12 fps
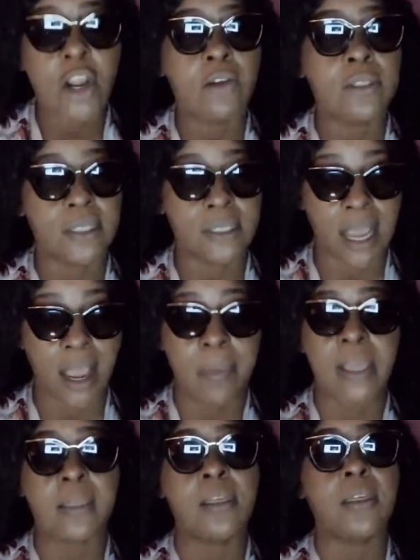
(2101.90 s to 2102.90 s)
your
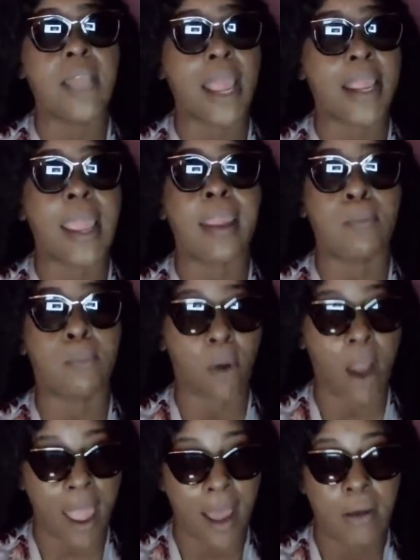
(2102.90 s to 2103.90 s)
stomach look like a
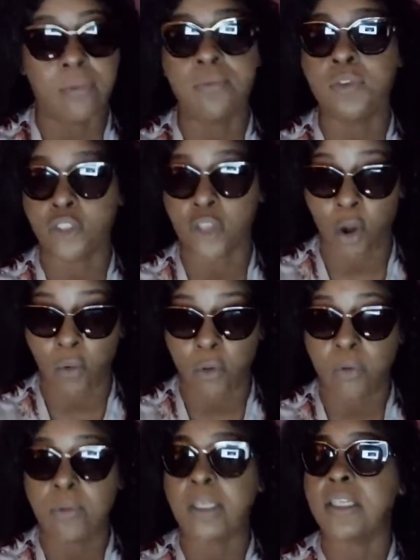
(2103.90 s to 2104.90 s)
brown
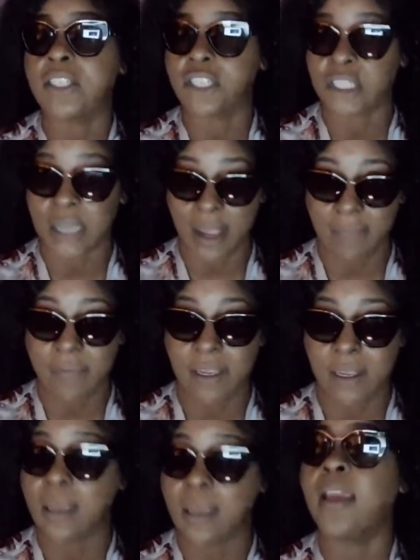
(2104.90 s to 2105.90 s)
totaled
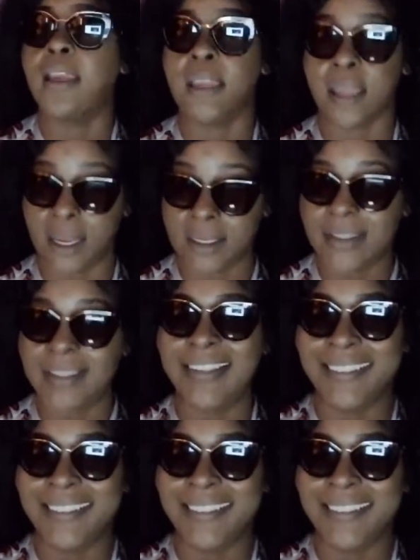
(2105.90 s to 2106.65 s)
Chevy. Yes.